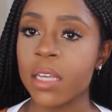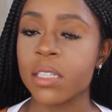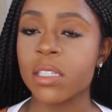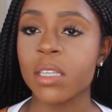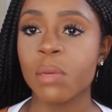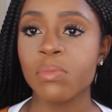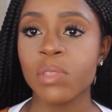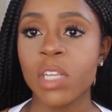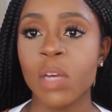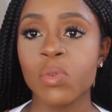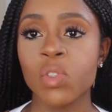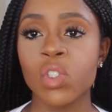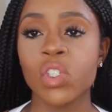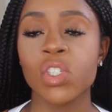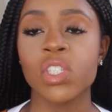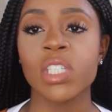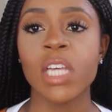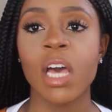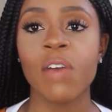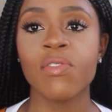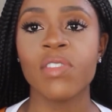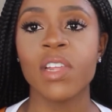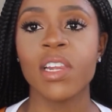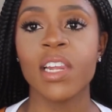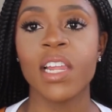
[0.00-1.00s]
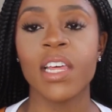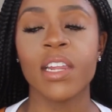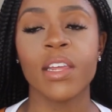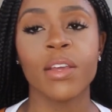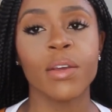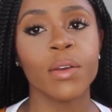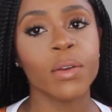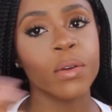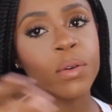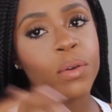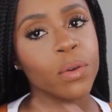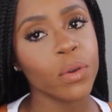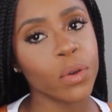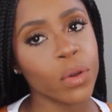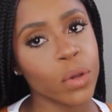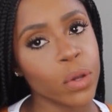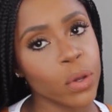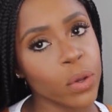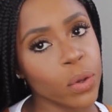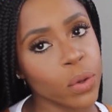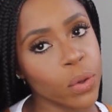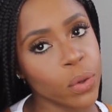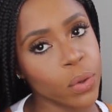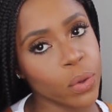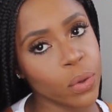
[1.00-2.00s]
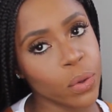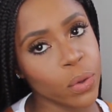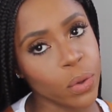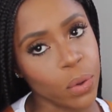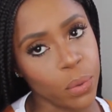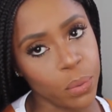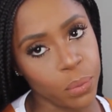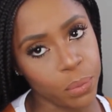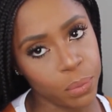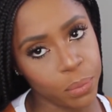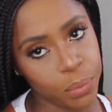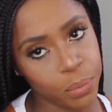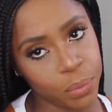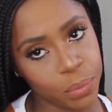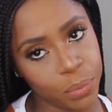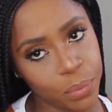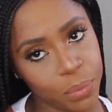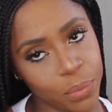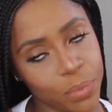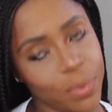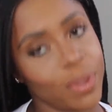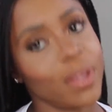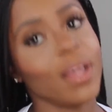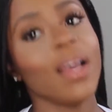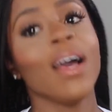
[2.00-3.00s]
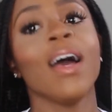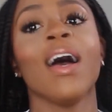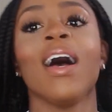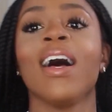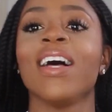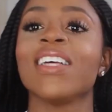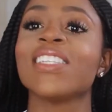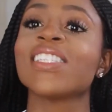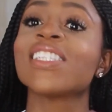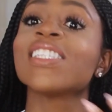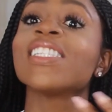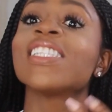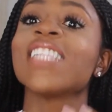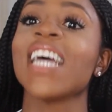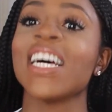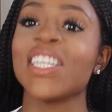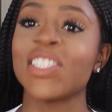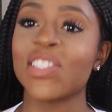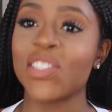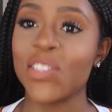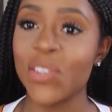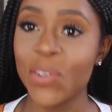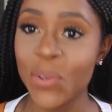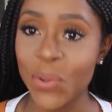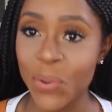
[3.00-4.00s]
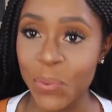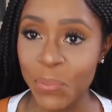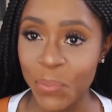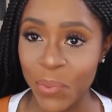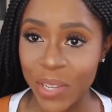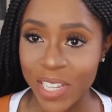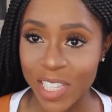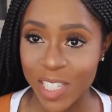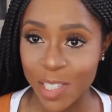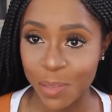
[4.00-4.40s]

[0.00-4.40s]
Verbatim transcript: Sometimes you just have to let it go. That's the new me